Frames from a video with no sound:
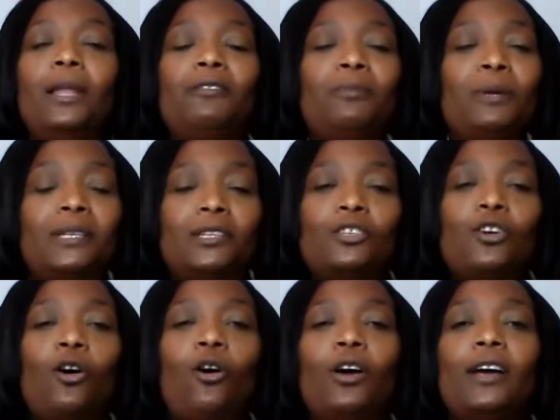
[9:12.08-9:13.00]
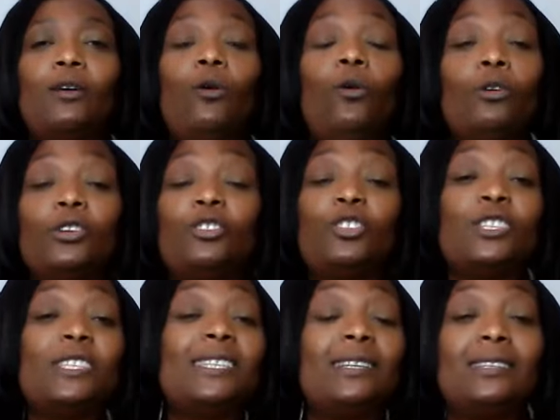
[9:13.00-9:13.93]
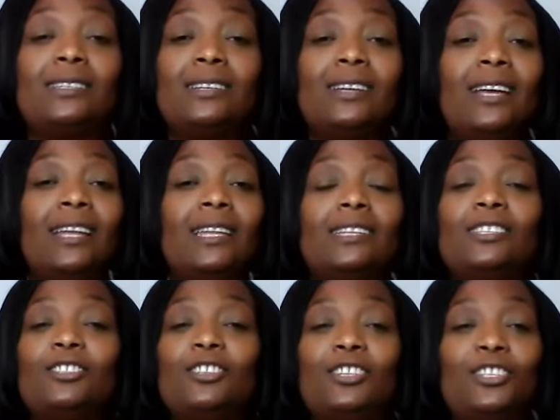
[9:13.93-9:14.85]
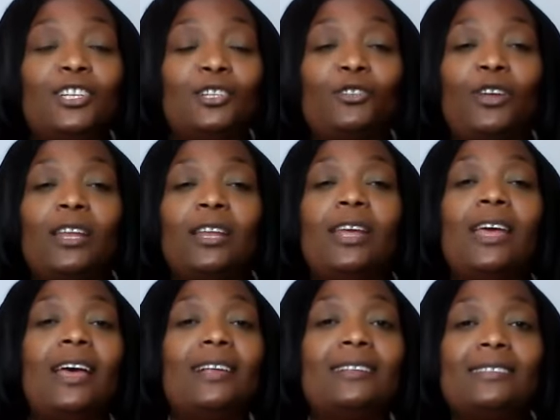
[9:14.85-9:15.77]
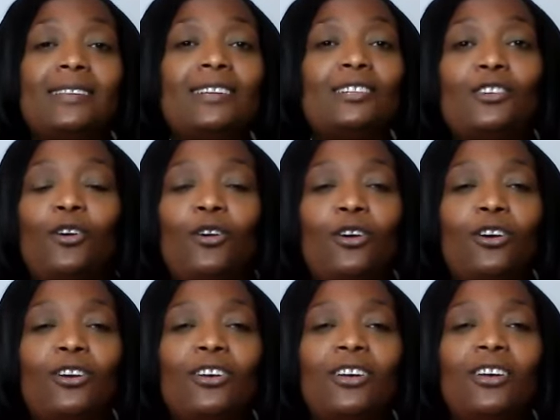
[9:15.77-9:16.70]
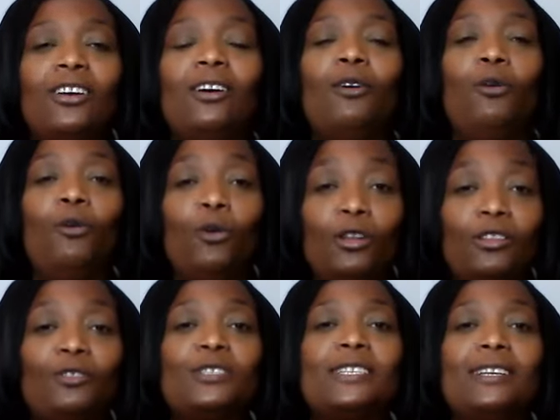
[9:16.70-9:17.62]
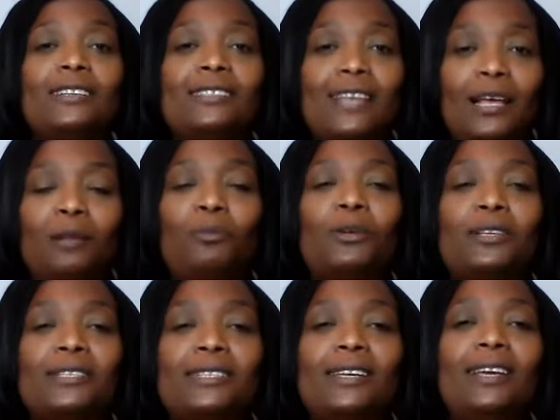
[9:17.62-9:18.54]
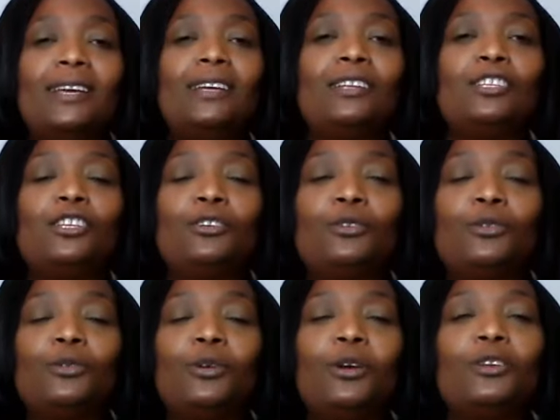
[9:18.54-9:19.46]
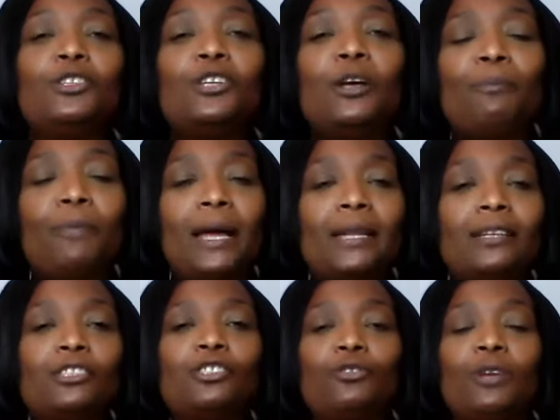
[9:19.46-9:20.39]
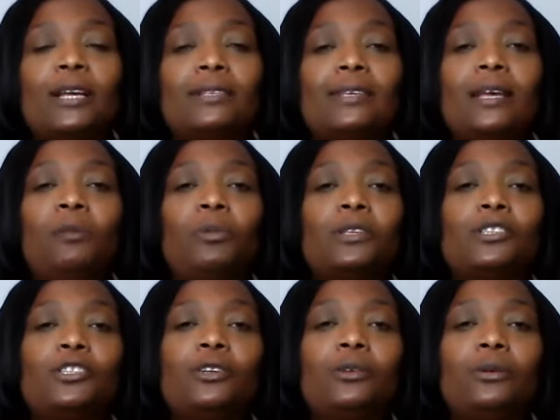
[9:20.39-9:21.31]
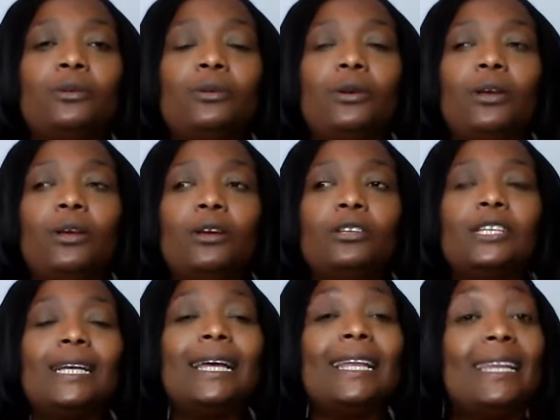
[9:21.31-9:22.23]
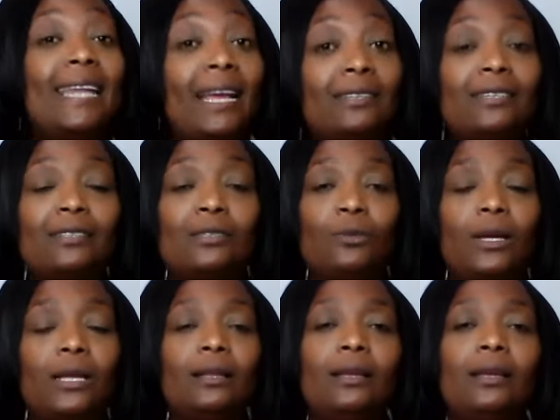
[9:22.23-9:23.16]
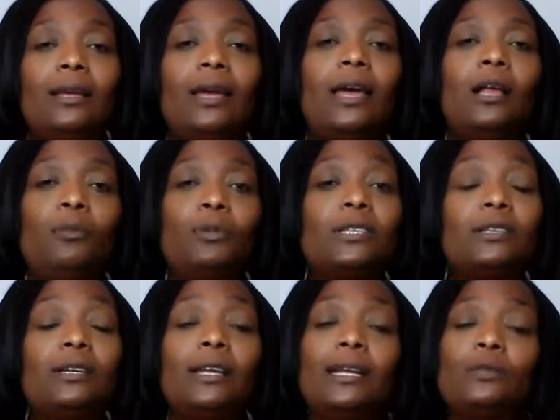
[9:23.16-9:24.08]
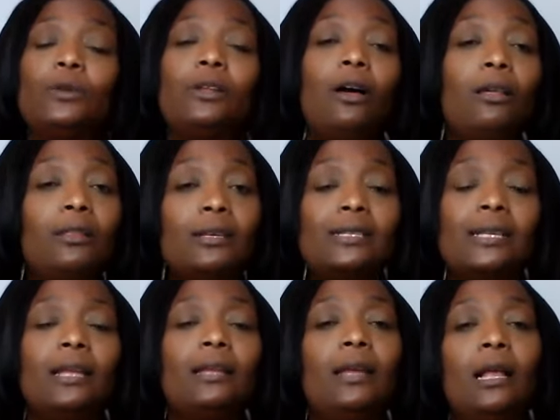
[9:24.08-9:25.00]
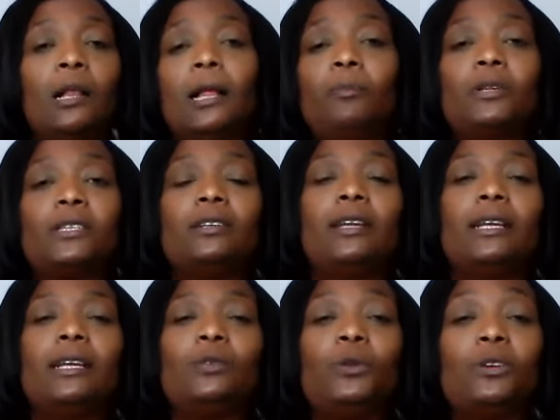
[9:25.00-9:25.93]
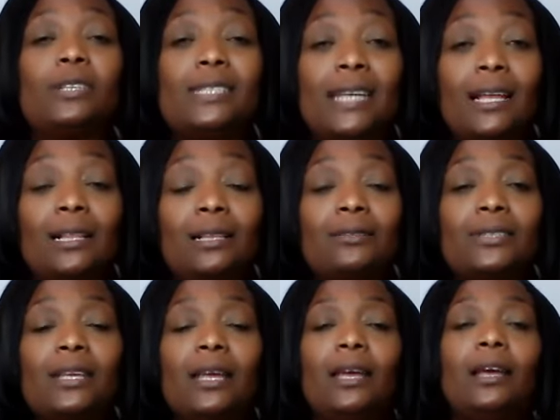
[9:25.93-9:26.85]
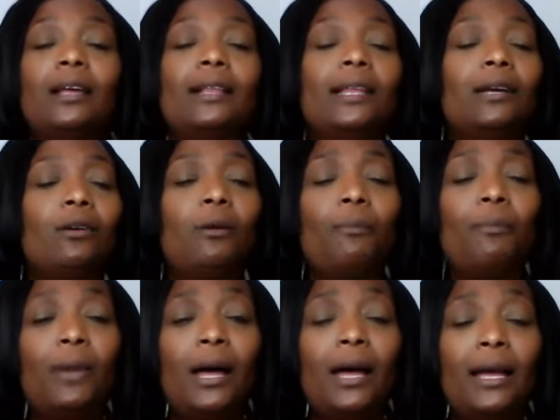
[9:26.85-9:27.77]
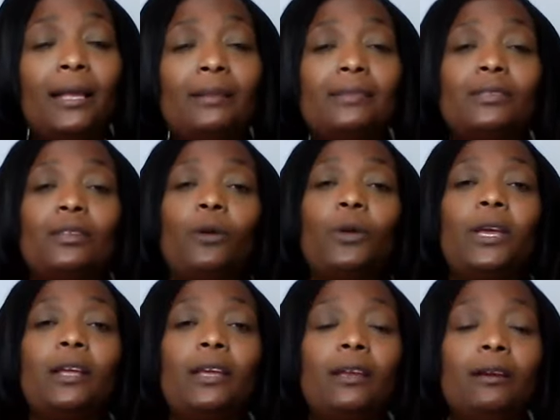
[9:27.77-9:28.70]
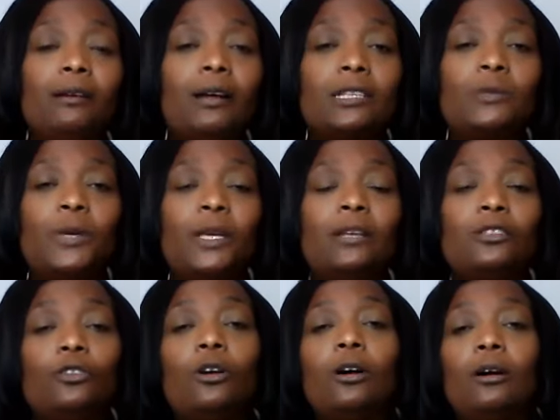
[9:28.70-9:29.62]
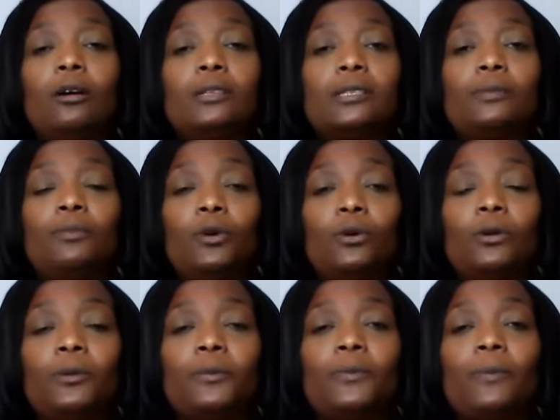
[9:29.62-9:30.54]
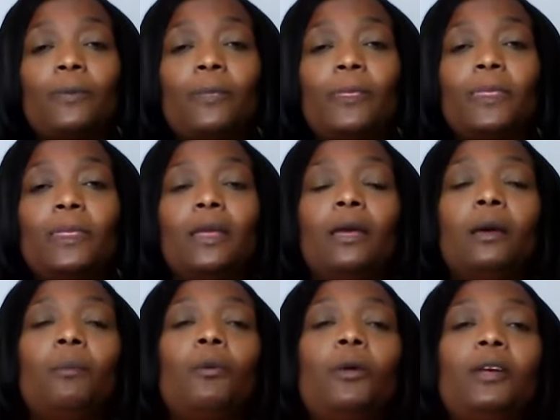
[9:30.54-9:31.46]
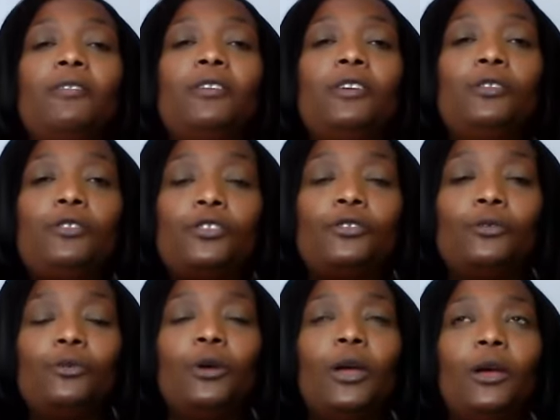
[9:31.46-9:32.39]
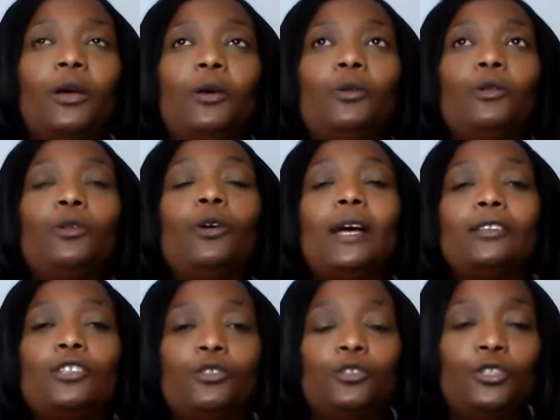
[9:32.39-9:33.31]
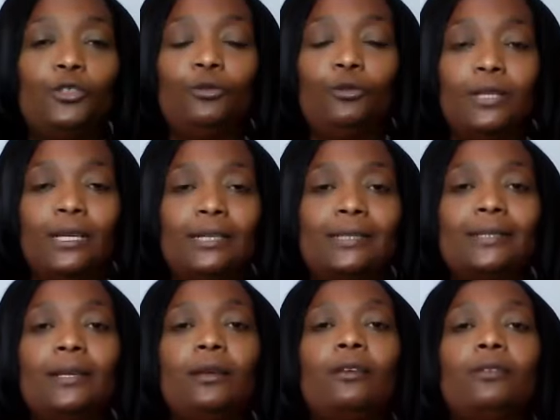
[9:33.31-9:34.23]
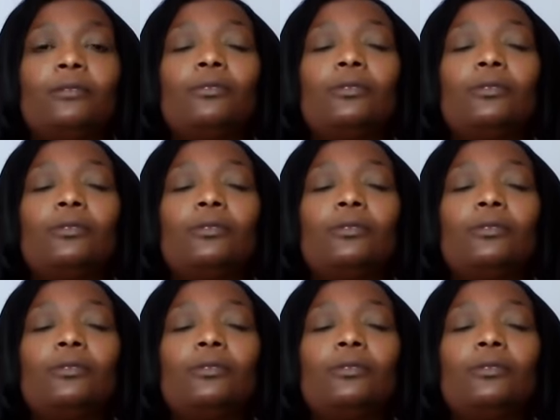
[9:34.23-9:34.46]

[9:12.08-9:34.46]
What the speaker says: while everybody talk, or you just sit and listen to the children as they talk. All of those things help us to manage stress, help us to connect as well, help us to connect with others and help us to connect with ourselves, clear our minds so that we can hear God speaking to our hearts more. But whatever you do, look at your to-do list.